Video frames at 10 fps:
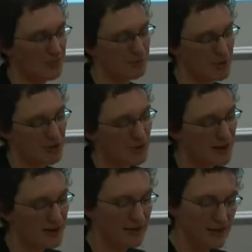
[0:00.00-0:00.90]

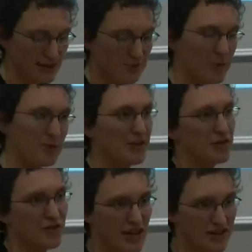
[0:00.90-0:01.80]
between people in the
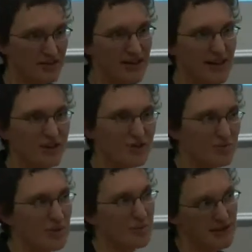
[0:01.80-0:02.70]
creative sector and
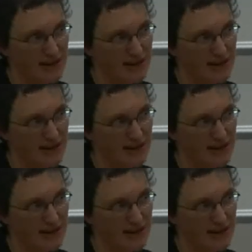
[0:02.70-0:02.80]
people in the